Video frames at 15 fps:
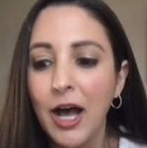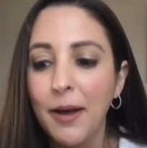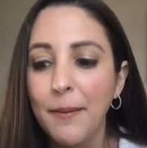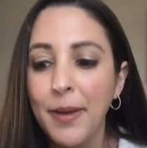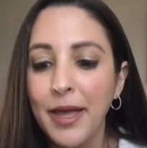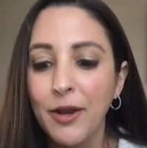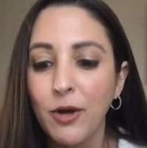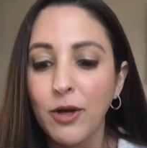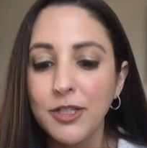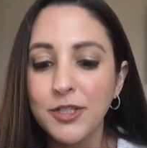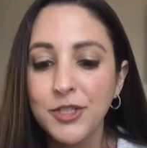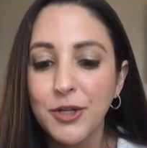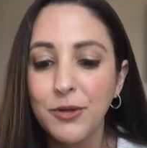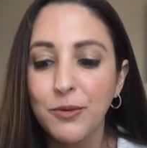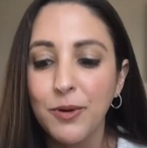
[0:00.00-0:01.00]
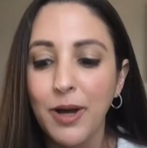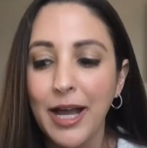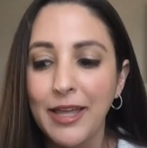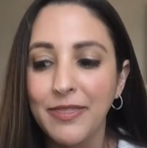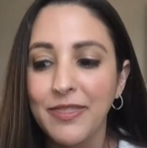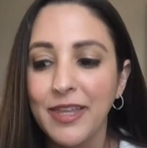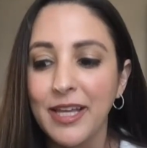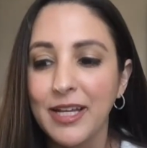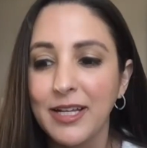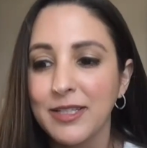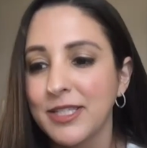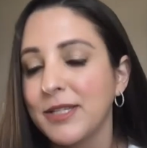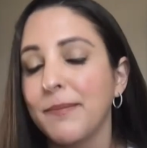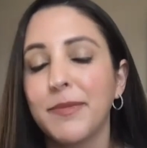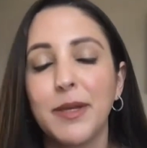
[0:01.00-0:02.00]
And also, I think
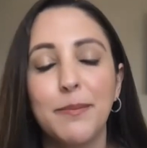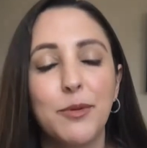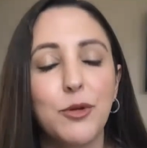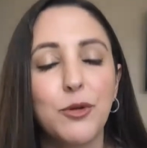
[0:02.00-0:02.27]
something